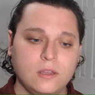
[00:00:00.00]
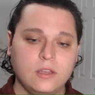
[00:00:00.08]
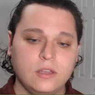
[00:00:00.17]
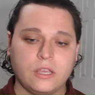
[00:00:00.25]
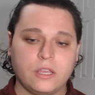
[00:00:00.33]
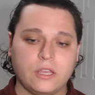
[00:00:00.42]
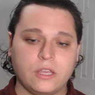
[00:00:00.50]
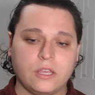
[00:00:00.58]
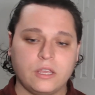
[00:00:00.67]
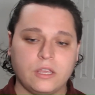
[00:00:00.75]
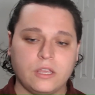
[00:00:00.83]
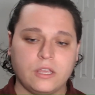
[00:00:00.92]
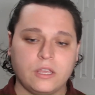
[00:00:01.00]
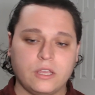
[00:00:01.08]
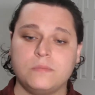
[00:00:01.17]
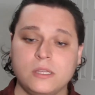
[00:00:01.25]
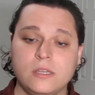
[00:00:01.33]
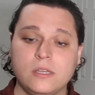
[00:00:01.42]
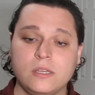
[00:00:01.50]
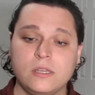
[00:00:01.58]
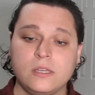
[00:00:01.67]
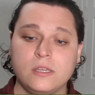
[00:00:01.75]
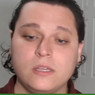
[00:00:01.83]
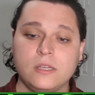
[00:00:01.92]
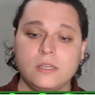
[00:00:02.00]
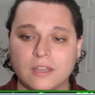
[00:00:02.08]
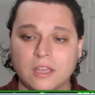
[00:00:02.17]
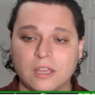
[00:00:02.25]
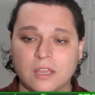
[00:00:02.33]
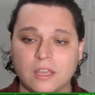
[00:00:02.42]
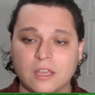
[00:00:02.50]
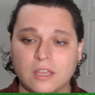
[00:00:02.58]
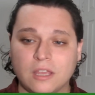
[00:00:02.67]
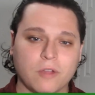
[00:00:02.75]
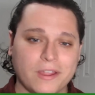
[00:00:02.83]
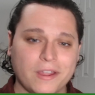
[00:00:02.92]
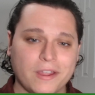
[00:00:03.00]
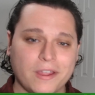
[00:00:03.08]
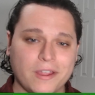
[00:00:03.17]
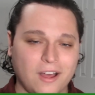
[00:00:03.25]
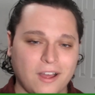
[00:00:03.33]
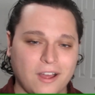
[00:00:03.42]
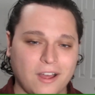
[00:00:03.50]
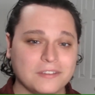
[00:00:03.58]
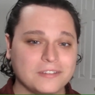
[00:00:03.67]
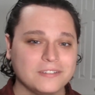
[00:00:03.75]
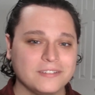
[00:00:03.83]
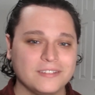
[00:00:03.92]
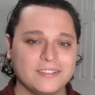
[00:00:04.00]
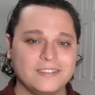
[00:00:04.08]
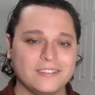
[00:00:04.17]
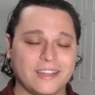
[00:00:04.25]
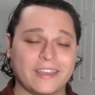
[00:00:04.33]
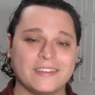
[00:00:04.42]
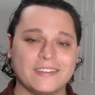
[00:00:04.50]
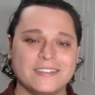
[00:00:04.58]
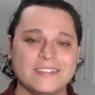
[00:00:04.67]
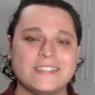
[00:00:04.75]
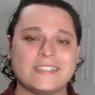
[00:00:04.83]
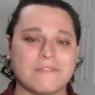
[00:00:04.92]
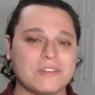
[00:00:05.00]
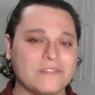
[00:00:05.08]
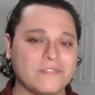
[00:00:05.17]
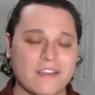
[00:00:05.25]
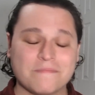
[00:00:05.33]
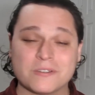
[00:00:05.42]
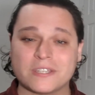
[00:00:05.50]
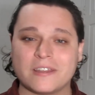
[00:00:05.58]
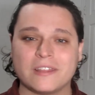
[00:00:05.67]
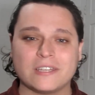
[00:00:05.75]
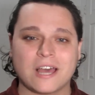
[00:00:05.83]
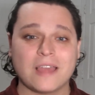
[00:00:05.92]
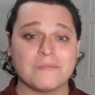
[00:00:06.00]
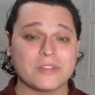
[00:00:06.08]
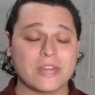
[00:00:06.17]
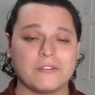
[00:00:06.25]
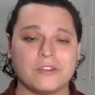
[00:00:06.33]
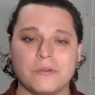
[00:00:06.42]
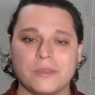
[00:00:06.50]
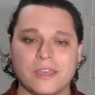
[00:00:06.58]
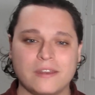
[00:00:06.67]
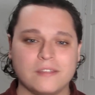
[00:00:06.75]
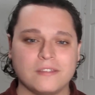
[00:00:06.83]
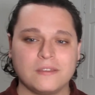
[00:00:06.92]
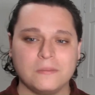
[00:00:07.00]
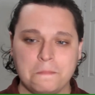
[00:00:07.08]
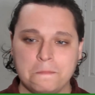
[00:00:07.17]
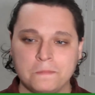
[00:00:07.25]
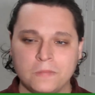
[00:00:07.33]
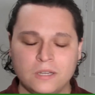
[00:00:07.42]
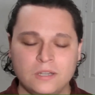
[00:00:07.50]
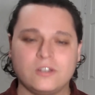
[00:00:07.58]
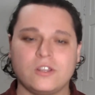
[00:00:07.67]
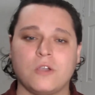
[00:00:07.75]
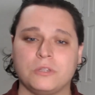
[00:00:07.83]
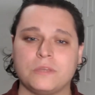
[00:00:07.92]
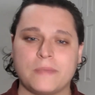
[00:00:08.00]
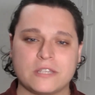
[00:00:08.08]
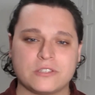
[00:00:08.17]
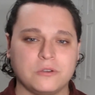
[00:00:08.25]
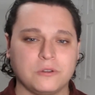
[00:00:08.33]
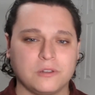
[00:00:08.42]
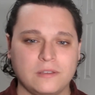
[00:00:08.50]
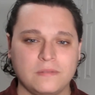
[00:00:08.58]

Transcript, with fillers: if you want to be if you want to be right in hockey, like 75% of the time without knowing anything, go with the best goalie.